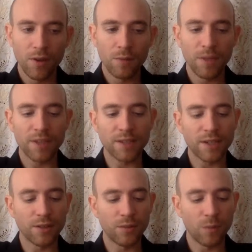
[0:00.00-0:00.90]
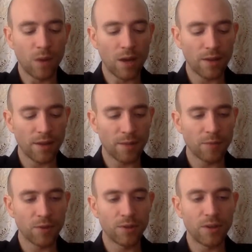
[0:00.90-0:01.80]
because I don't want
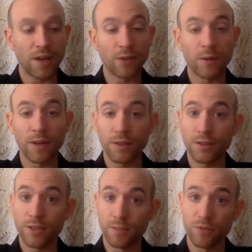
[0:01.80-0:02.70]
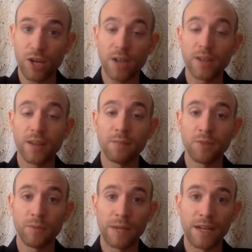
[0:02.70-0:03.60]
to subject them
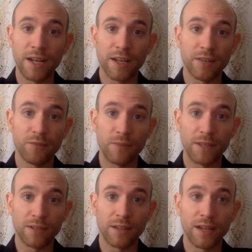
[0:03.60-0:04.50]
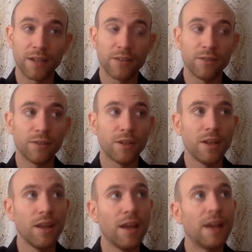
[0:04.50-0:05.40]
to my negative mental attitude.
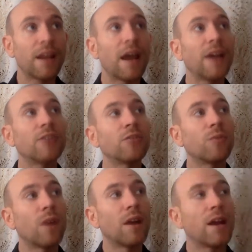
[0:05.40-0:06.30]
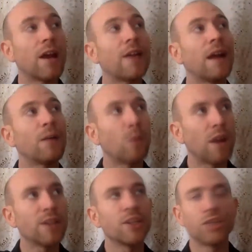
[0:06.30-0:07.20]
And I
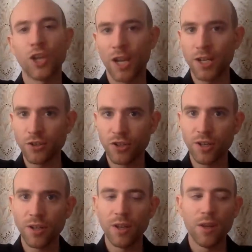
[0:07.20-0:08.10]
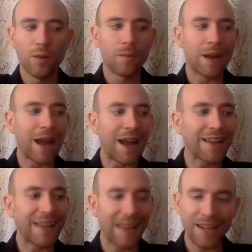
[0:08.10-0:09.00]
want to change it, but I
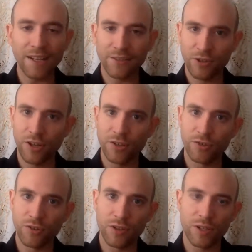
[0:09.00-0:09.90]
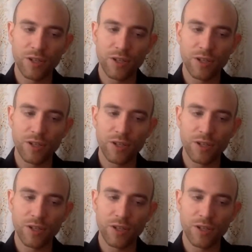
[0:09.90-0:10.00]
can't change it